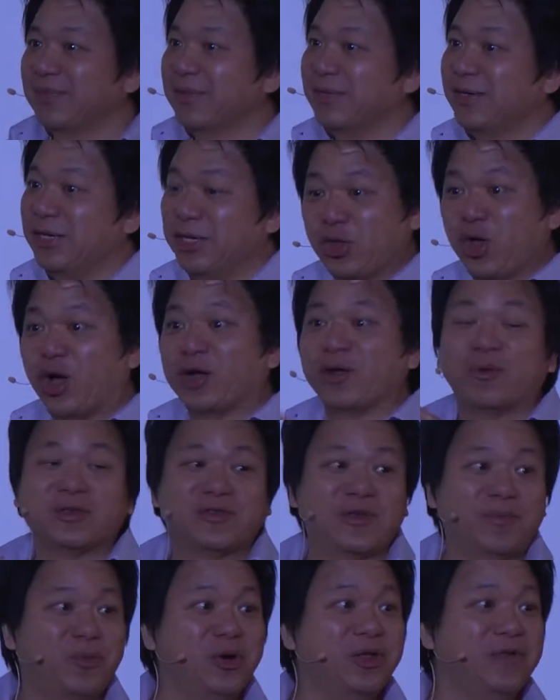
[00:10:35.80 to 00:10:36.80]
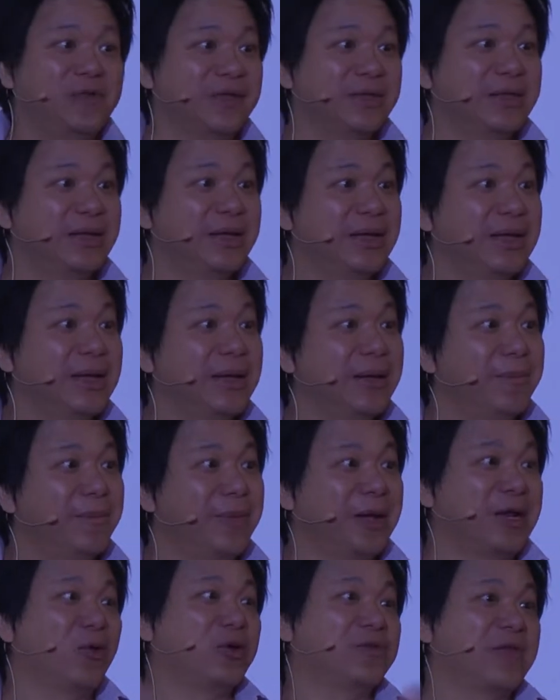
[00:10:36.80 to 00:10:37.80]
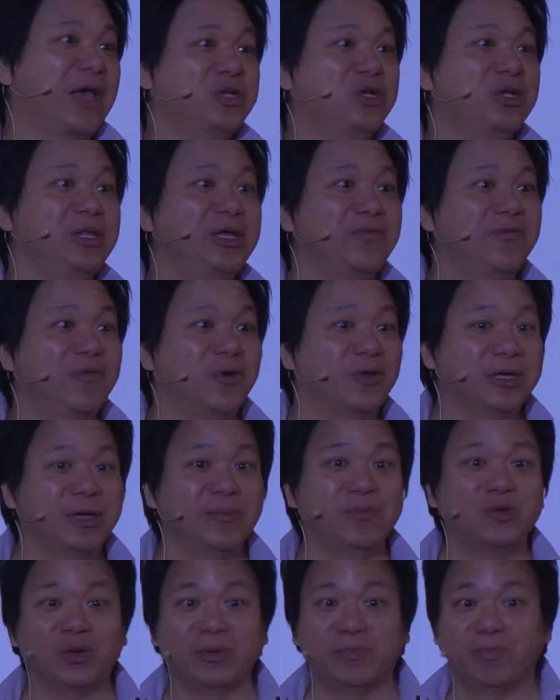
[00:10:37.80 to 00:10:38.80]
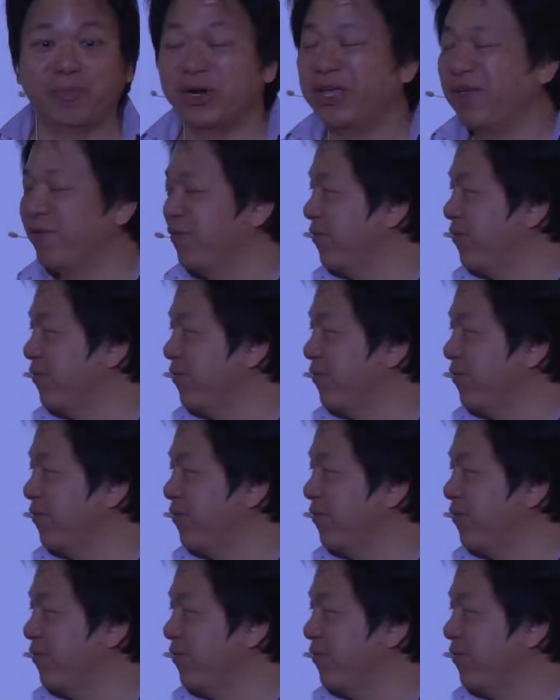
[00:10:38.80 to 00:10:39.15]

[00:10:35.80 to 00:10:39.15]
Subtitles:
He thought it was a prison, but it was actually for him to breathe.